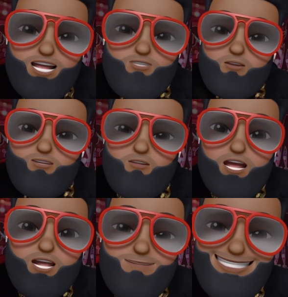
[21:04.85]
Do you
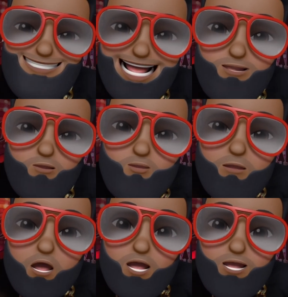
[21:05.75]
talk about that,
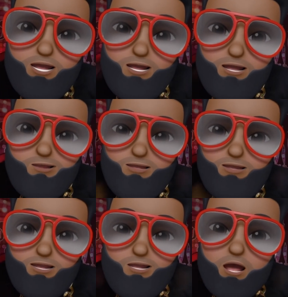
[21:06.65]
Umar?
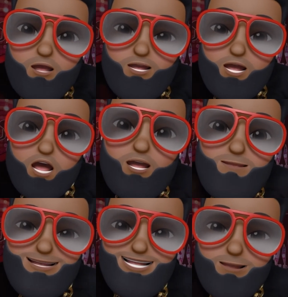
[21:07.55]
Huh? Huh?
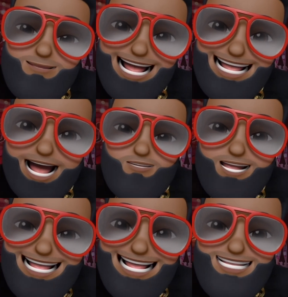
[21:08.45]
Mr.
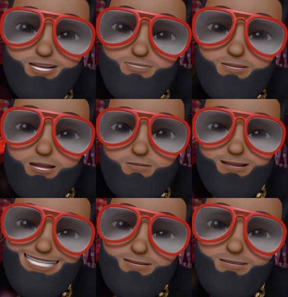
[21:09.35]
Pan-Africanism?
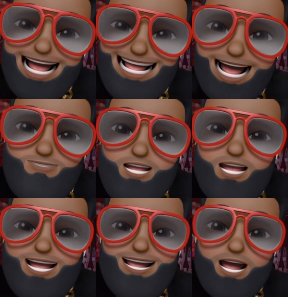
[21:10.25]
Mr. Pan-African,
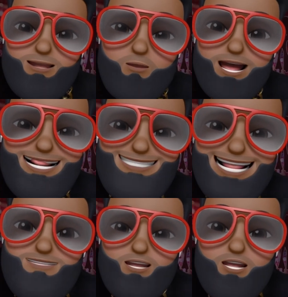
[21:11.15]
tell me why these
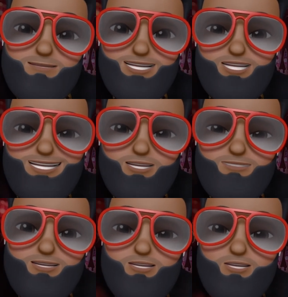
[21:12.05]
African bitches ain't
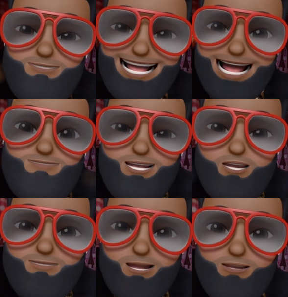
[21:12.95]
submissive to the black men in
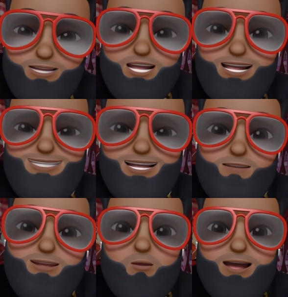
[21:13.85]
America. Tell
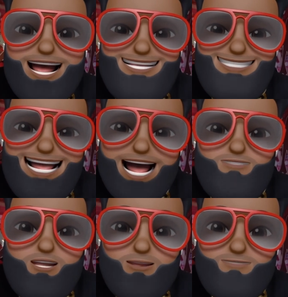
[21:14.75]
me why these
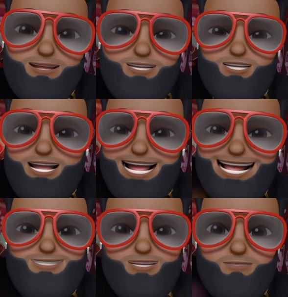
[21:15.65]
African bitches
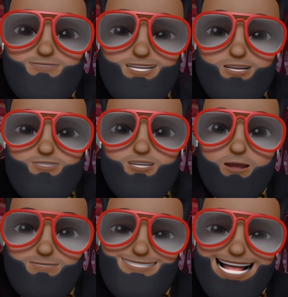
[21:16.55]
ain't submissive to the
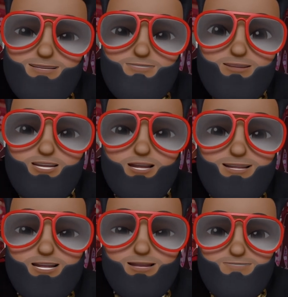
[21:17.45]
black American
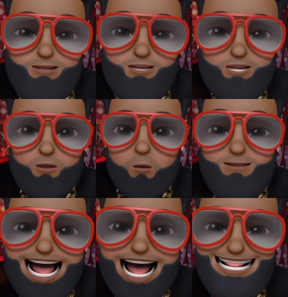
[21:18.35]
men in America.
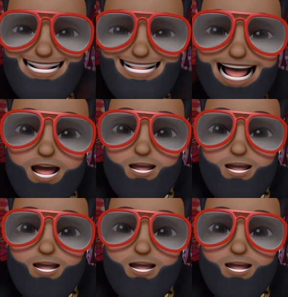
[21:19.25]
Why, nigga?